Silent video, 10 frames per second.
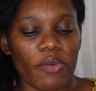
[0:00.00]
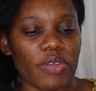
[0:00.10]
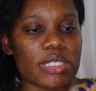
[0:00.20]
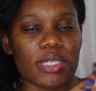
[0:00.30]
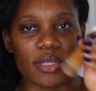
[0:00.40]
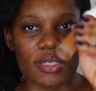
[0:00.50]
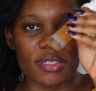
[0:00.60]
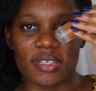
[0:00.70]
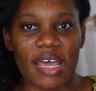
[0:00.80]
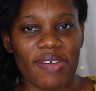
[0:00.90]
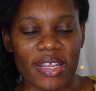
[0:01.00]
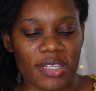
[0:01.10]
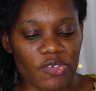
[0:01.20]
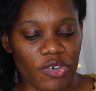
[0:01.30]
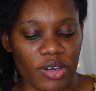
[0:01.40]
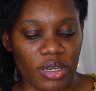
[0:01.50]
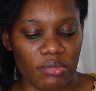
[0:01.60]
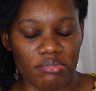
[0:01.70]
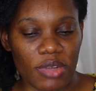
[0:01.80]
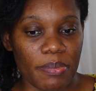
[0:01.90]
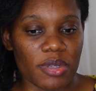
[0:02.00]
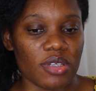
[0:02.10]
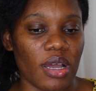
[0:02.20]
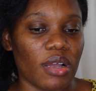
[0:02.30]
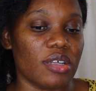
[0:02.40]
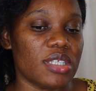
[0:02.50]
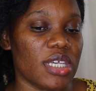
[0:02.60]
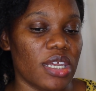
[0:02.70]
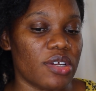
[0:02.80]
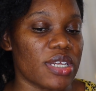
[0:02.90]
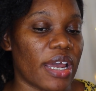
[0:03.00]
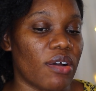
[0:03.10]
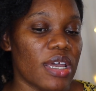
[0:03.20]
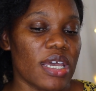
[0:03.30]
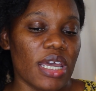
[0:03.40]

Obviously I've had this for a good 2 years now.